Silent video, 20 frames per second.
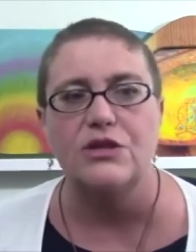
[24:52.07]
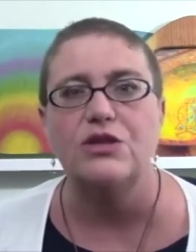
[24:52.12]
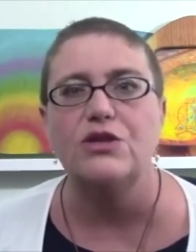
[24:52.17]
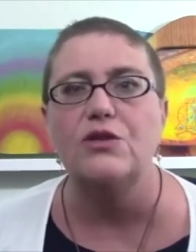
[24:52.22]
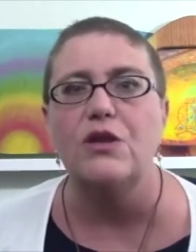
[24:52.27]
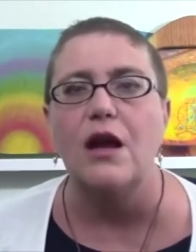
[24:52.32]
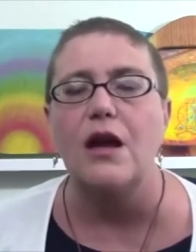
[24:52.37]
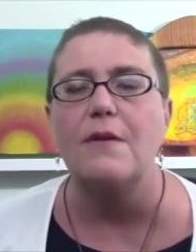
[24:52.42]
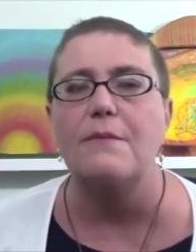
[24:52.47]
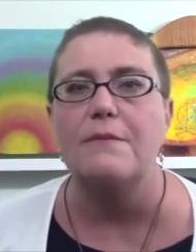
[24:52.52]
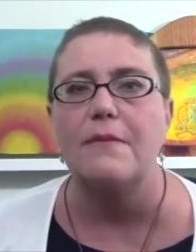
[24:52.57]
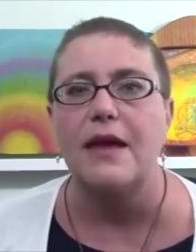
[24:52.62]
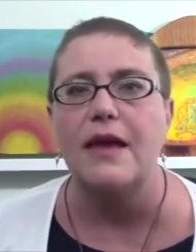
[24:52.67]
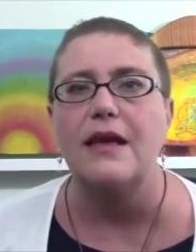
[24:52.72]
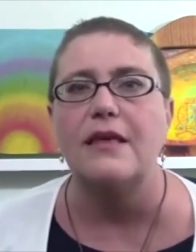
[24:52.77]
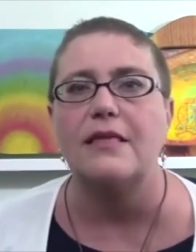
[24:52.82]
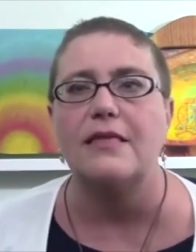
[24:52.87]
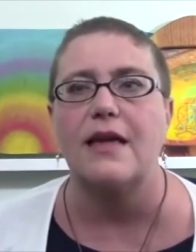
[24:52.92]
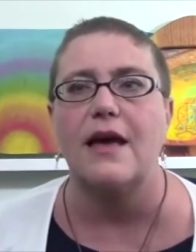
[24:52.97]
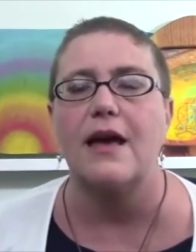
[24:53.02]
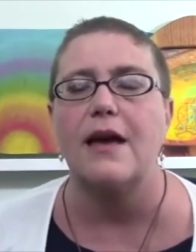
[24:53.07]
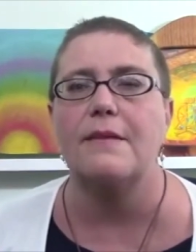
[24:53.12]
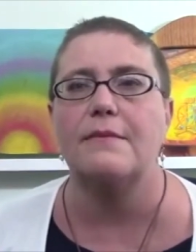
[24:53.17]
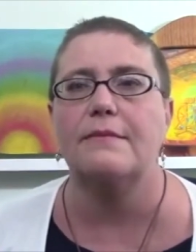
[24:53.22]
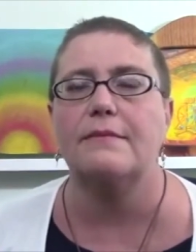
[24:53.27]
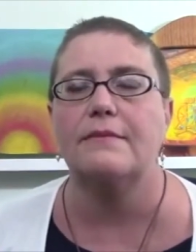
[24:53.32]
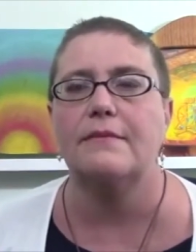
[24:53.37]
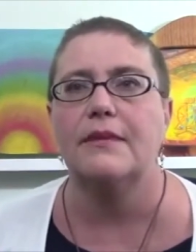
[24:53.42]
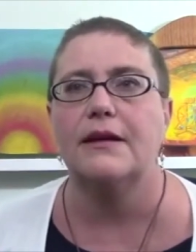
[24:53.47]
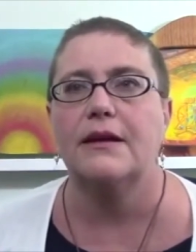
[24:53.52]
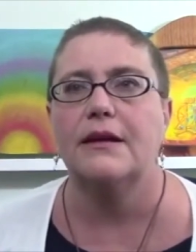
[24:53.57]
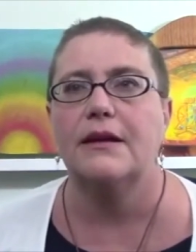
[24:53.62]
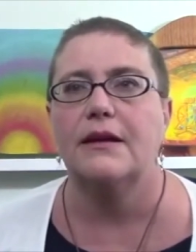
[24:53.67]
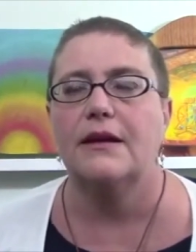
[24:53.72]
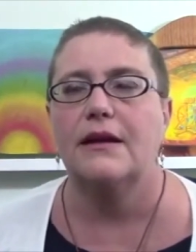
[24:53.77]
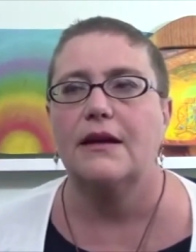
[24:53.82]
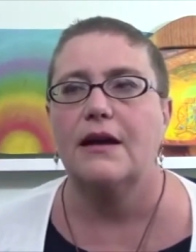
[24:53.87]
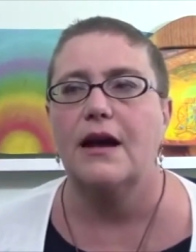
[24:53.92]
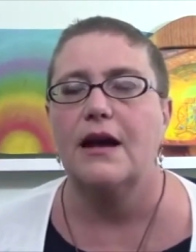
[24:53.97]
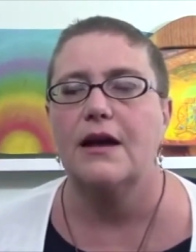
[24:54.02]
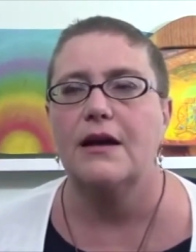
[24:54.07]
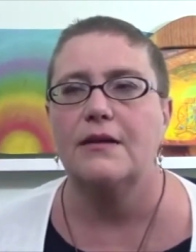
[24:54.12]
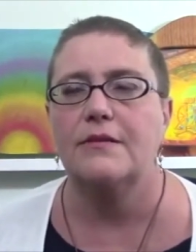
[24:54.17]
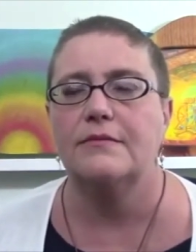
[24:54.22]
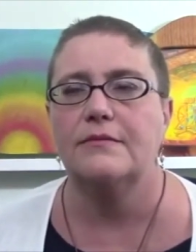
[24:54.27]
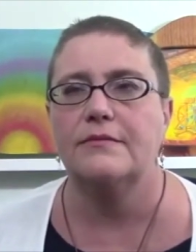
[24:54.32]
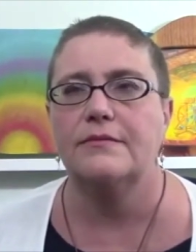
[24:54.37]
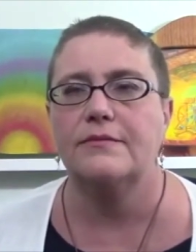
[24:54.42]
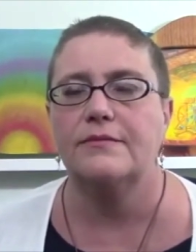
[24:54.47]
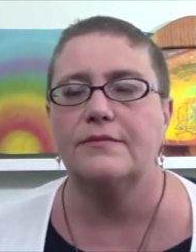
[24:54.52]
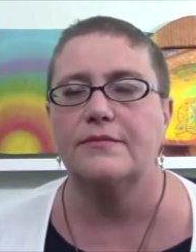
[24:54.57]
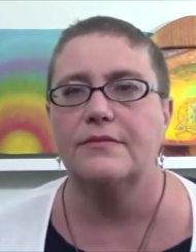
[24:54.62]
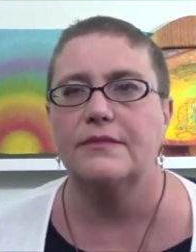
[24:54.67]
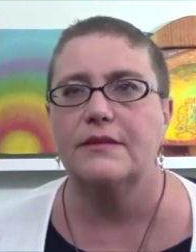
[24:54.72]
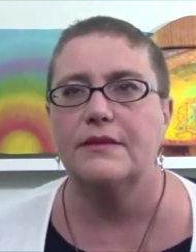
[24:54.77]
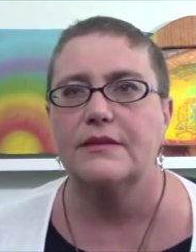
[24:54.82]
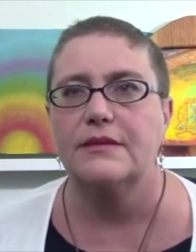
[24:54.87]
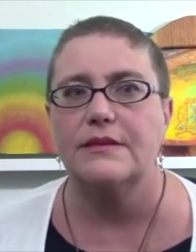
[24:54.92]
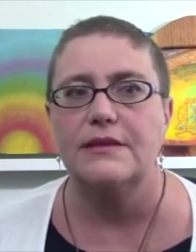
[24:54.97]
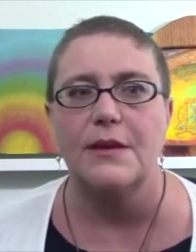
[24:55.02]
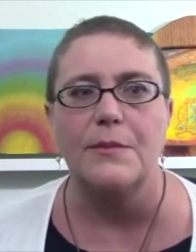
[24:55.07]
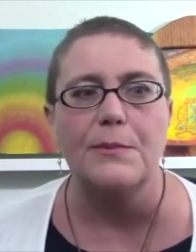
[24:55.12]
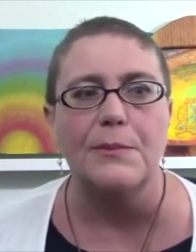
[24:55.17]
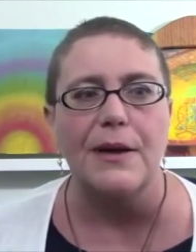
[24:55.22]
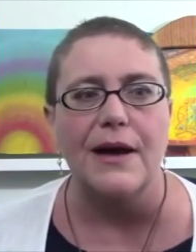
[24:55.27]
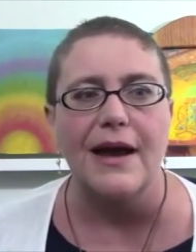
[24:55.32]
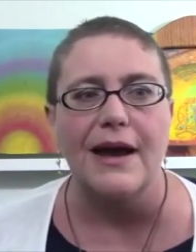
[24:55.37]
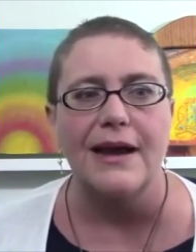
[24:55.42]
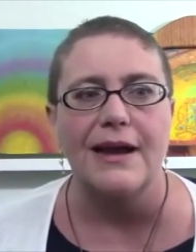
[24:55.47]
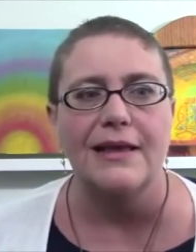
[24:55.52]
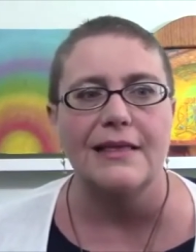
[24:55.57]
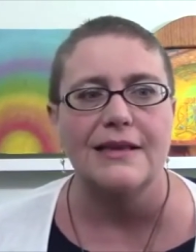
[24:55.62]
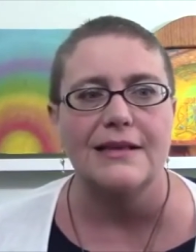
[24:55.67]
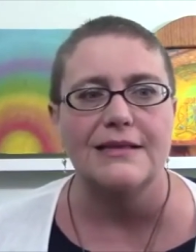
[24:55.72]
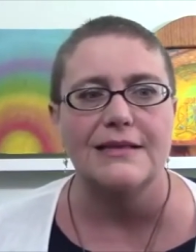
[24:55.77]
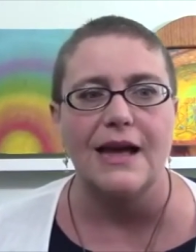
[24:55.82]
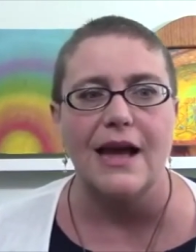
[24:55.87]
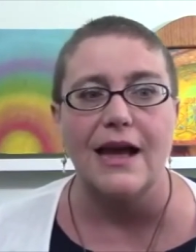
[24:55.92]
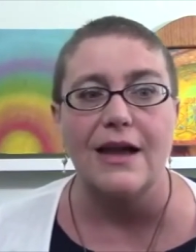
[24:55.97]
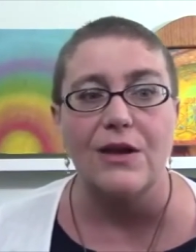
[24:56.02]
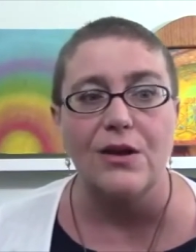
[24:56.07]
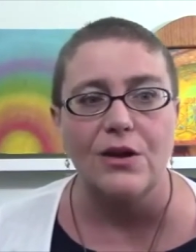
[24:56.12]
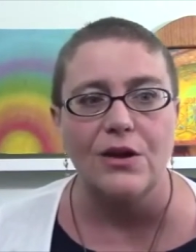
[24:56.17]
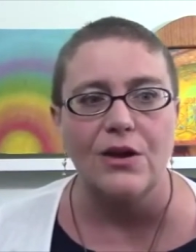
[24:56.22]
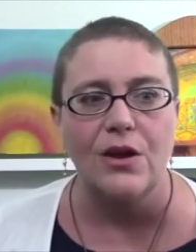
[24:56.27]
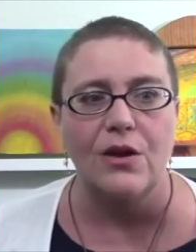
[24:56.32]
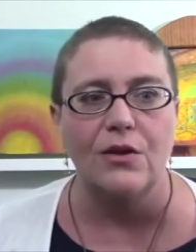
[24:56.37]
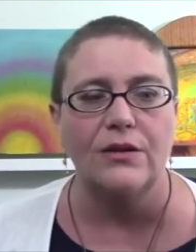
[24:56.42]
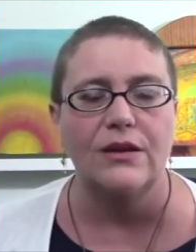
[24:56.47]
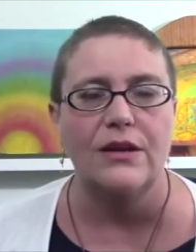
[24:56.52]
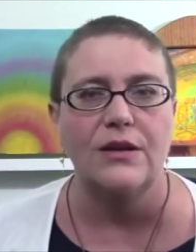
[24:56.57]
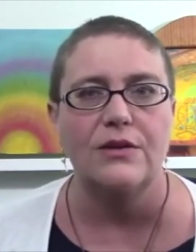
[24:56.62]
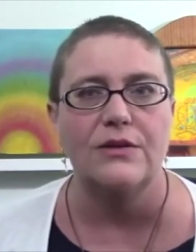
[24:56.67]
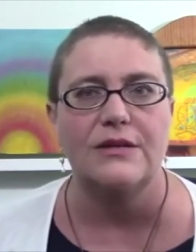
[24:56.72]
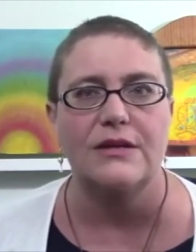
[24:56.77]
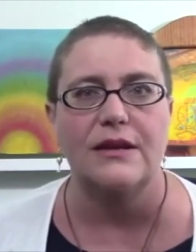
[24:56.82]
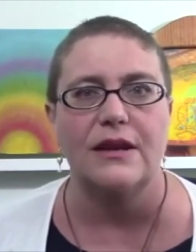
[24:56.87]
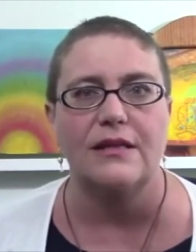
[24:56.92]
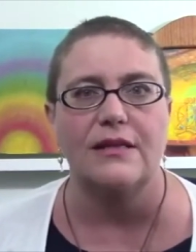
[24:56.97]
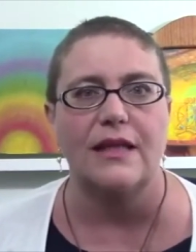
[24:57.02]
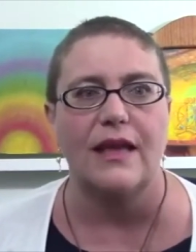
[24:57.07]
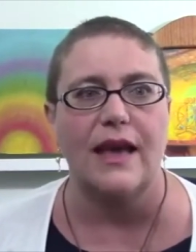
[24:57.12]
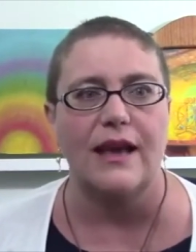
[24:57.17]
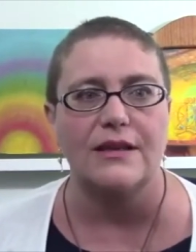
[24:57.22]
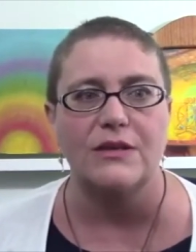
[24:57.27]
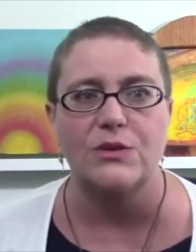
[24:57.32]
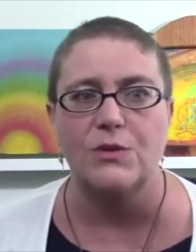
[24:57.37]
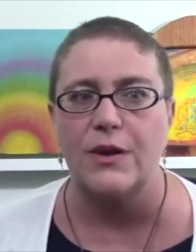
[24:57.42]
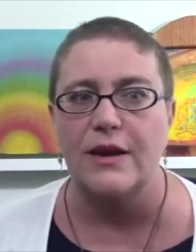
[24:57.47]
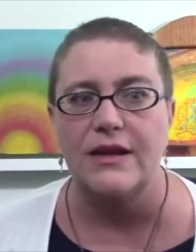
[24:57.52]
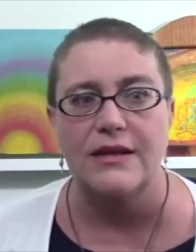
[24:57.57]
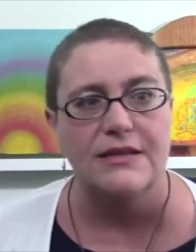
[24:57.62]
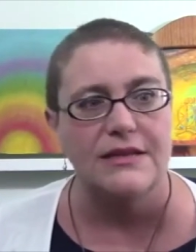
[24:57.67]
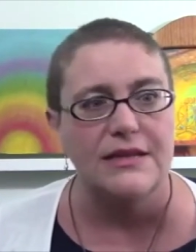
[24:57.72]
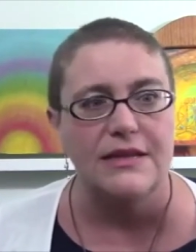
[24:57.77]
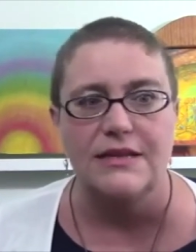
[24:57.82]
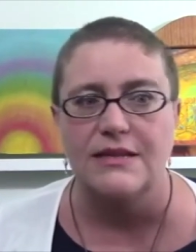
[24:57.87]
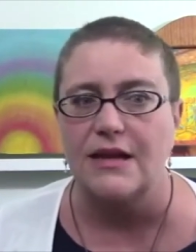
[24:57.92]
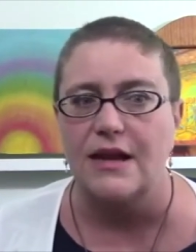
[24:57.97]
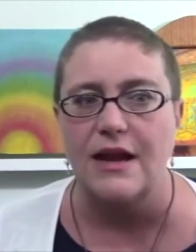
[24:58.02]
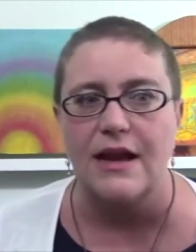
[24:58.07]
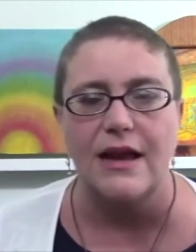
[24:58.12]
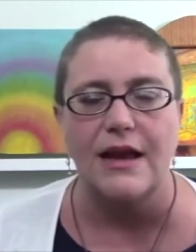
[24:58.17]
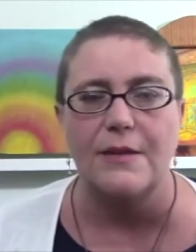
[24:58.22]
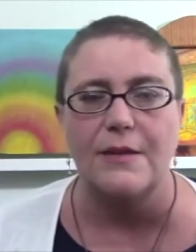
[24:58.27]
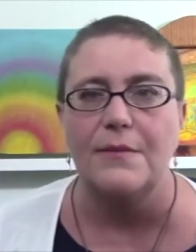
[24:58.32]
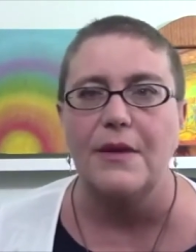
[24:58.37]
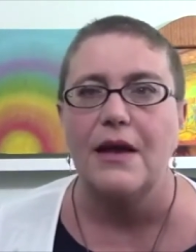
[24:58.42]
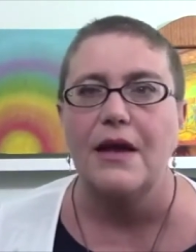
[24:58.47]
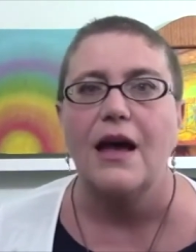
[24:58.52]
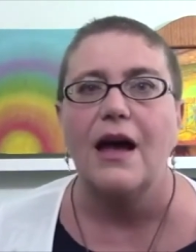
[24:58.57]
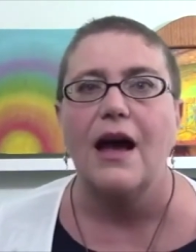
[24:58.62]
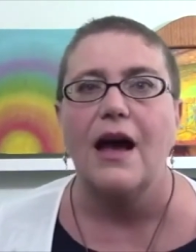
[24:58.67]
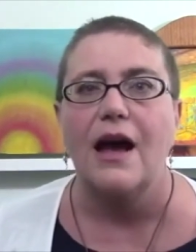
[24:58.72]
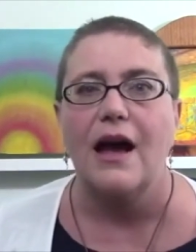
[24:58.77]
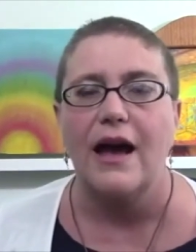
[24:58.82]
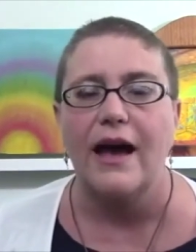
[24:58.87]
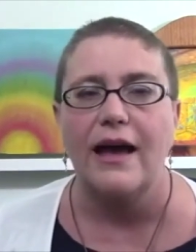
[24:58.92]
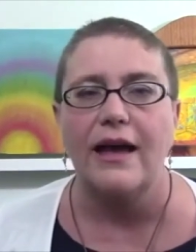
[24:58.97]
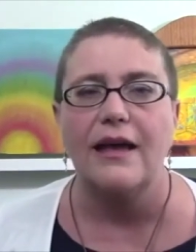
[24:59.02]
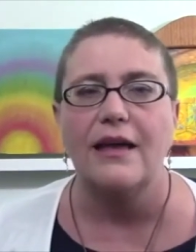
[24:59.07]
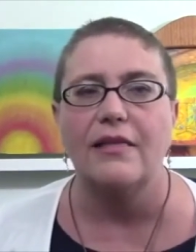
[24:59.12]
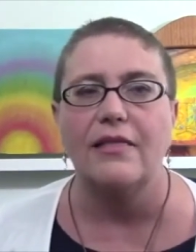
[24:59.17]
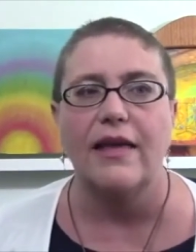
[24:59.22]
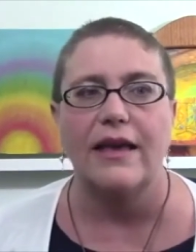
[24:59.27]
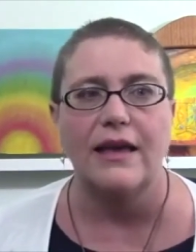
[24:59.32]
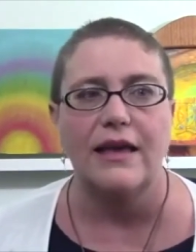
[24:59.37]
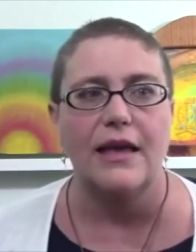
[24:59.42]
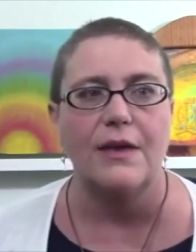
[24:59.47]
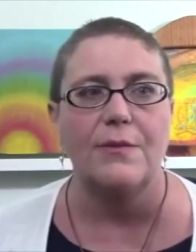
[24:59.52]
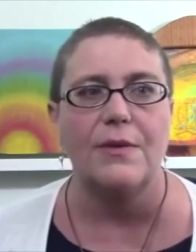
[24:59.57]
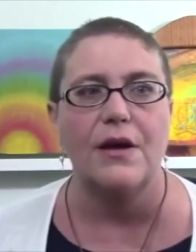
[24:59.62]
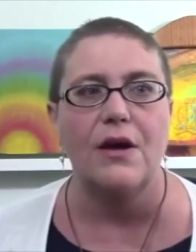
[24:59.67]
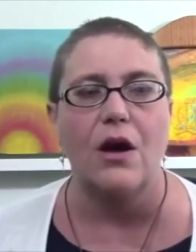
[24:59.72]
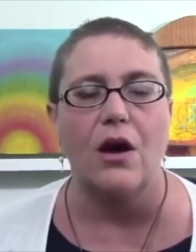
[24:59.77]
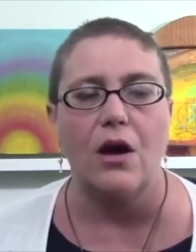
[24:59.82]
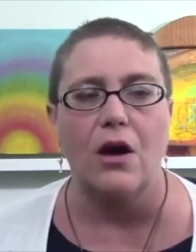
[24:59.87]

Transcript: Do not make them um, some pie in the sky. You can only use it at X, Y, and Z time. I like keeping